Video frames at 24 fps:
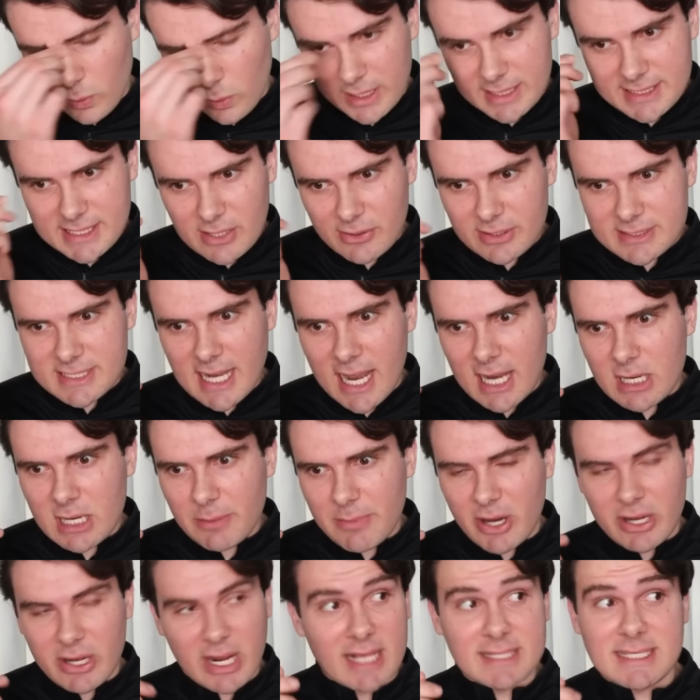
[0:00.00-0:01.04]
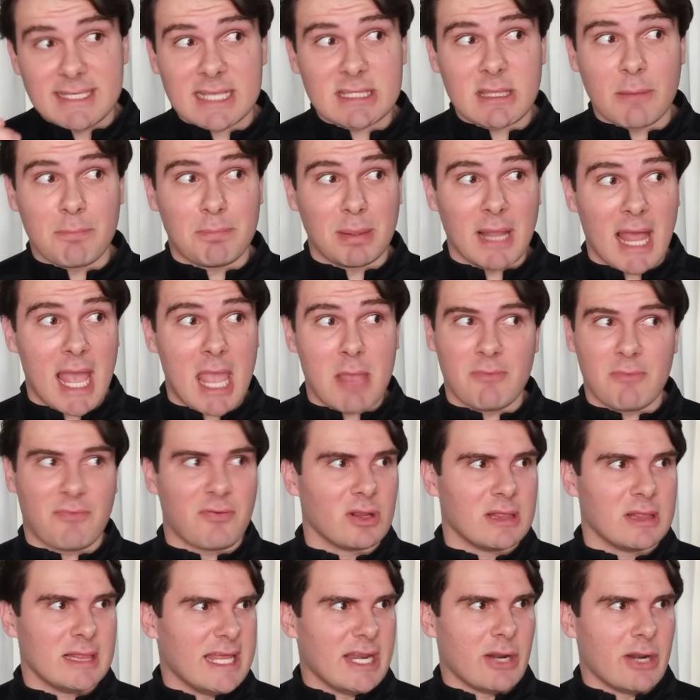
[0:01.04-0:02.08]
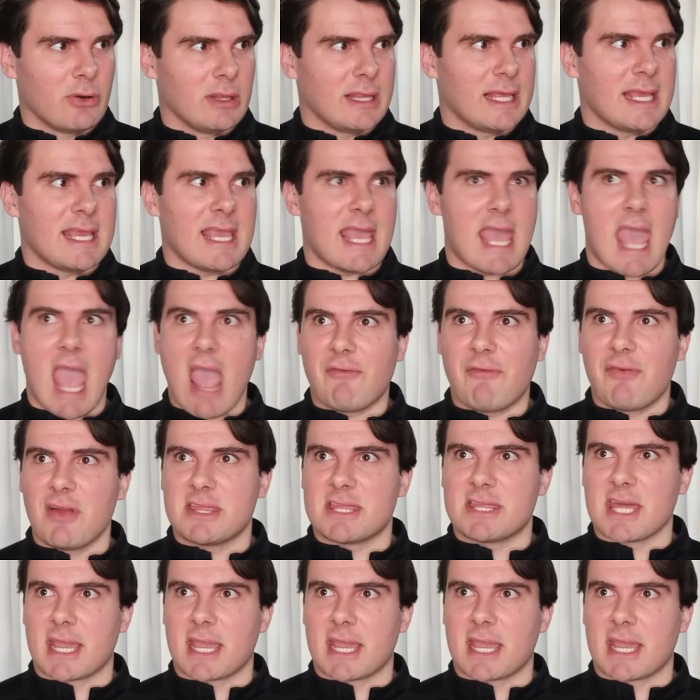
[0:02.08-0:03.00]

is there to talk about? I take the blame for literally everything.